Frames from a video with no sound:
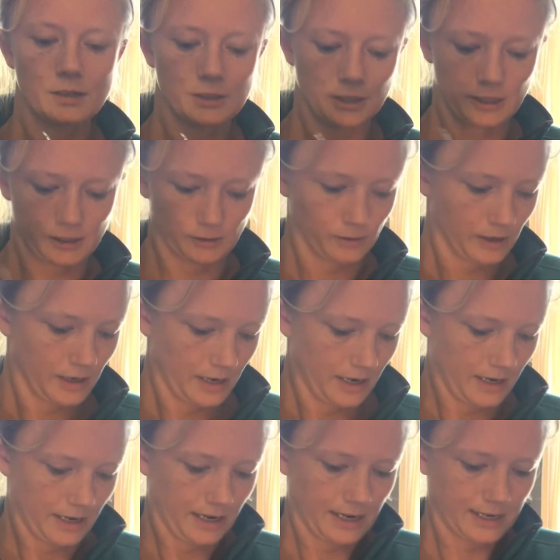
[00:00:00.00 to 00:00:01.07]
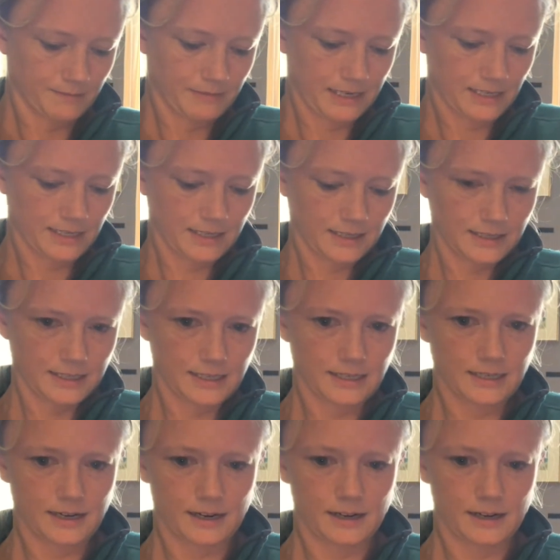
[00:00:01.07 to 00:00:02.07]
too, and basically